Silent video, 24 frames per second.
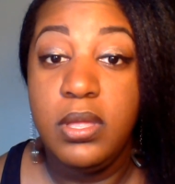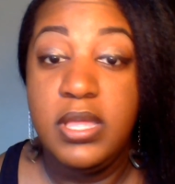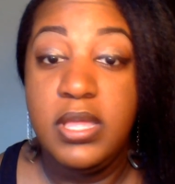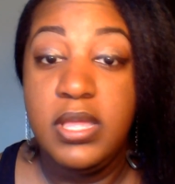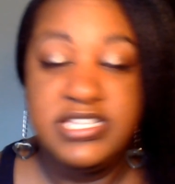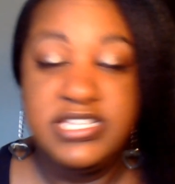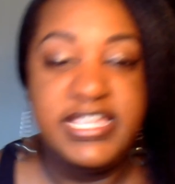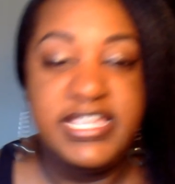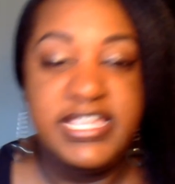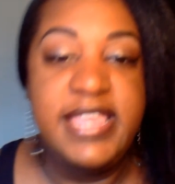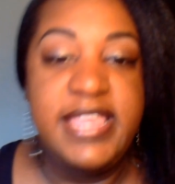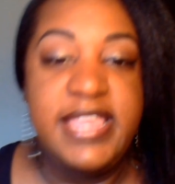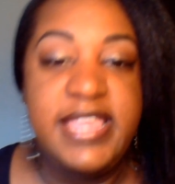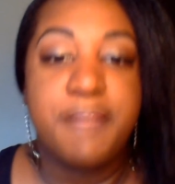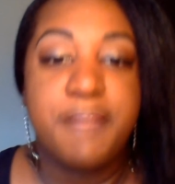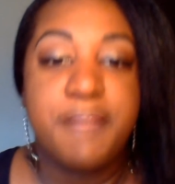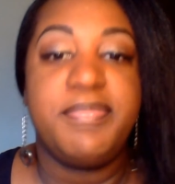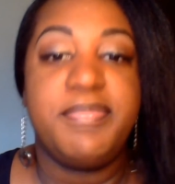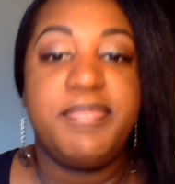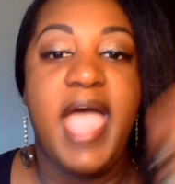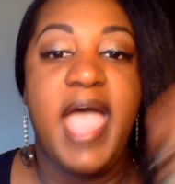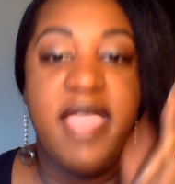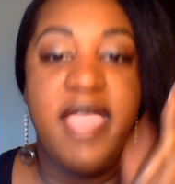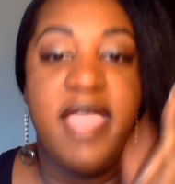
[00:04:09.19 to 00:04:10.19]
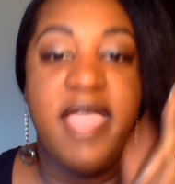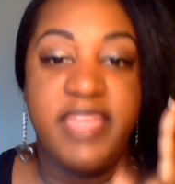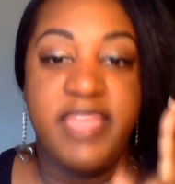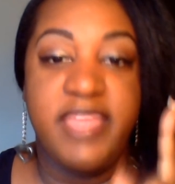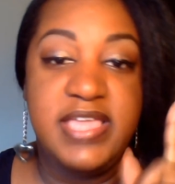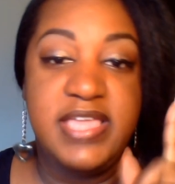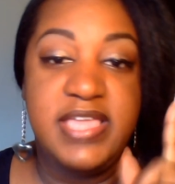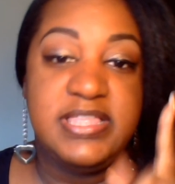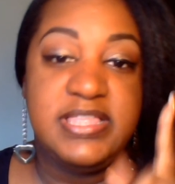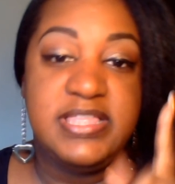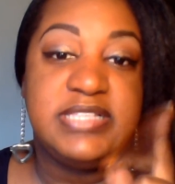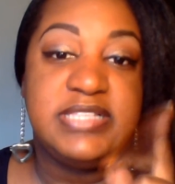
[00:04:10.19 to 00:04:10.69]
See, I think
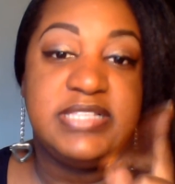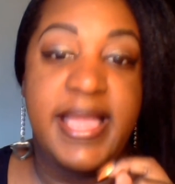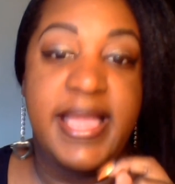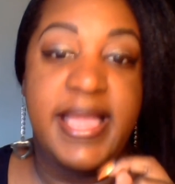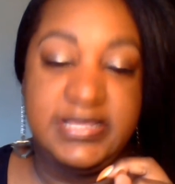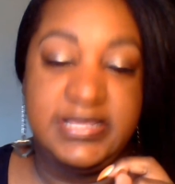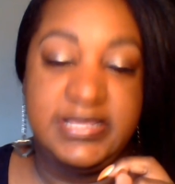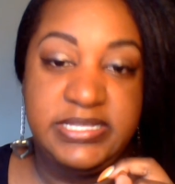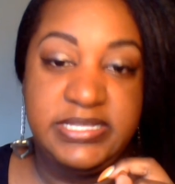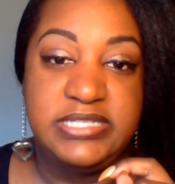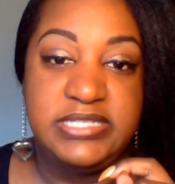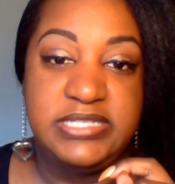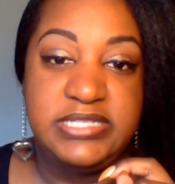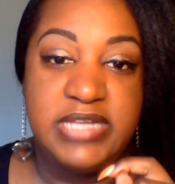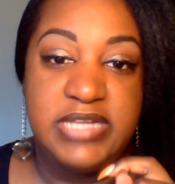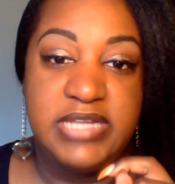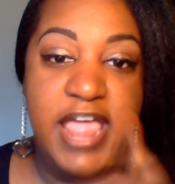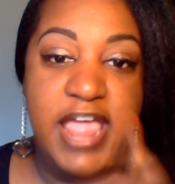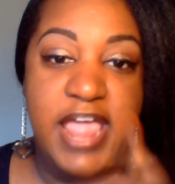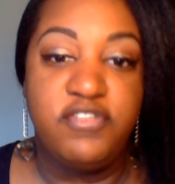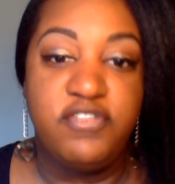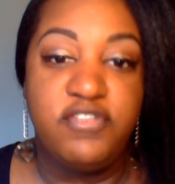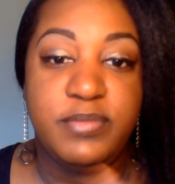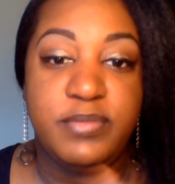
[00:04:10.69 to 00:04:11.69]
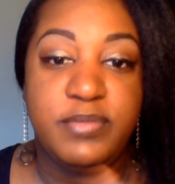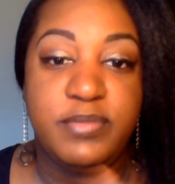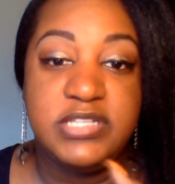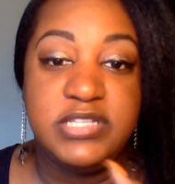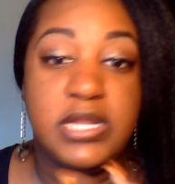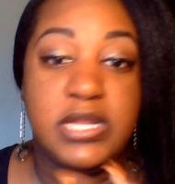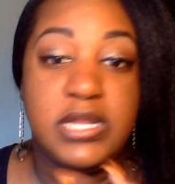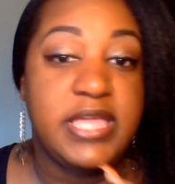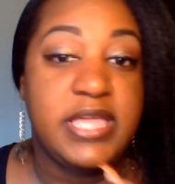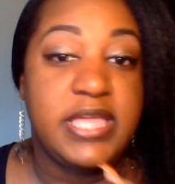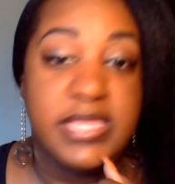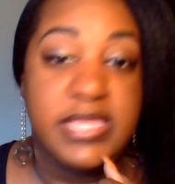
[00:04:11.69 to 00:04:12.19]
in this last season, Ephraim is
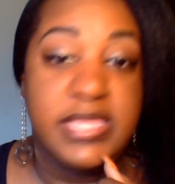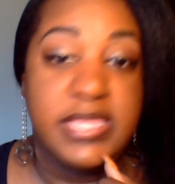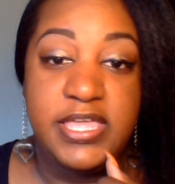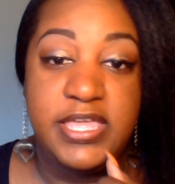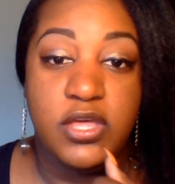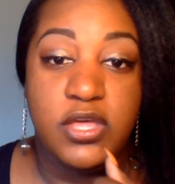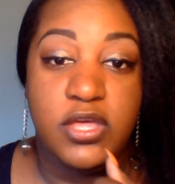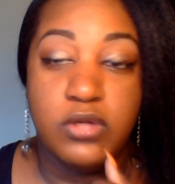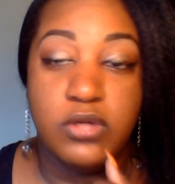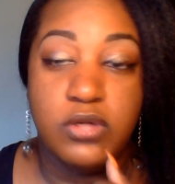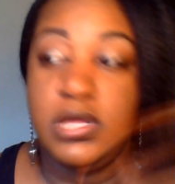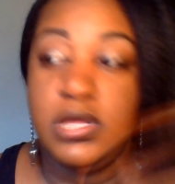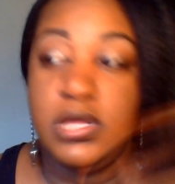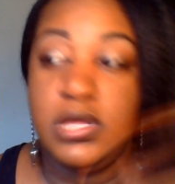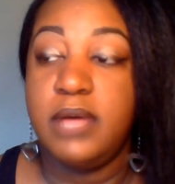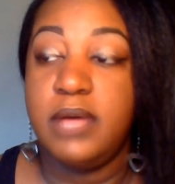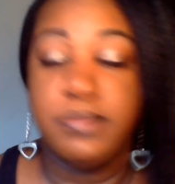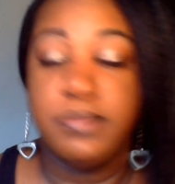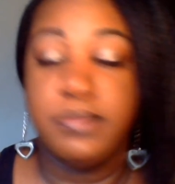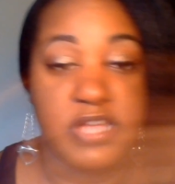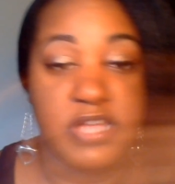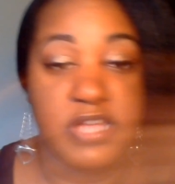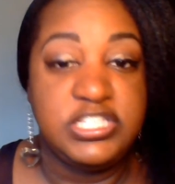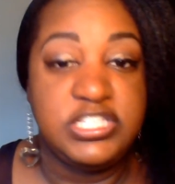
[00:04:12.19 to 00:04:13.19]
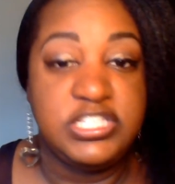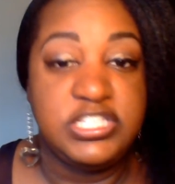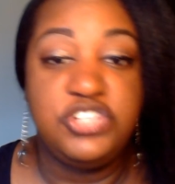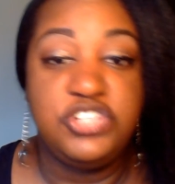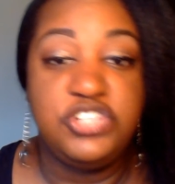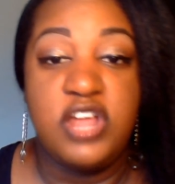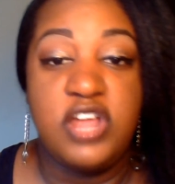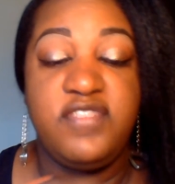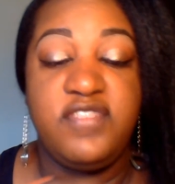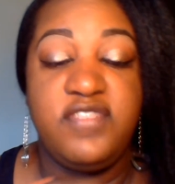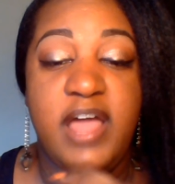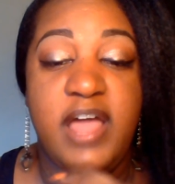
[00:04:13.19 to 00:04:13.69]
gonna get killed because he's
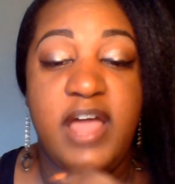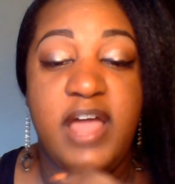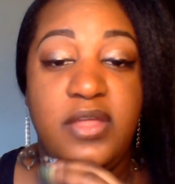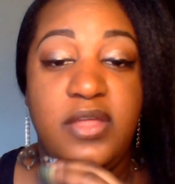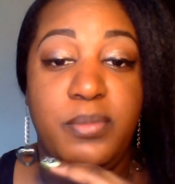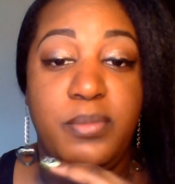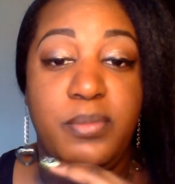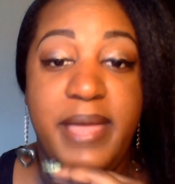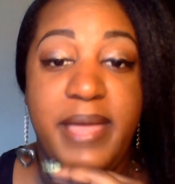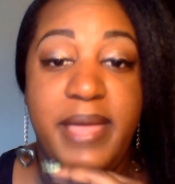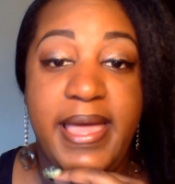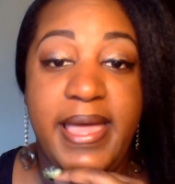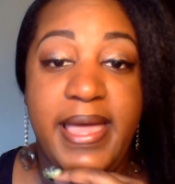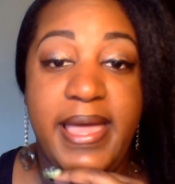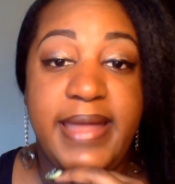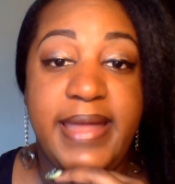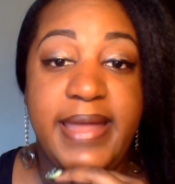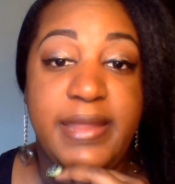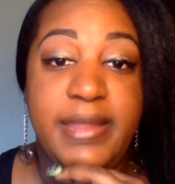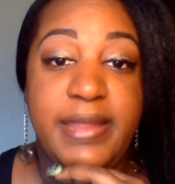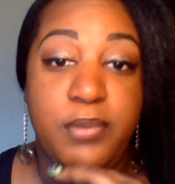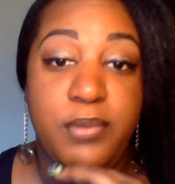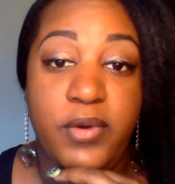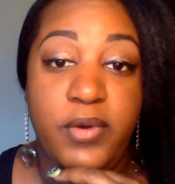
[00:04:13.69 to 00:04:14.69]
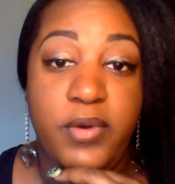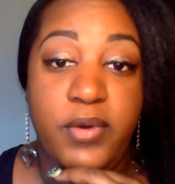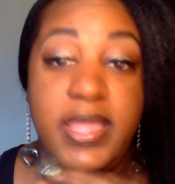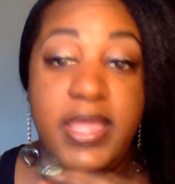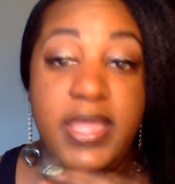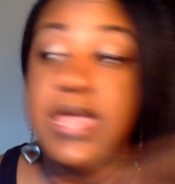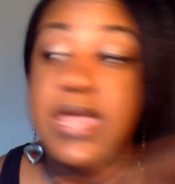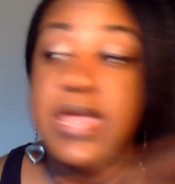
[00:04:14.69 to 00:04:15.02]
trying to follow behind that boy.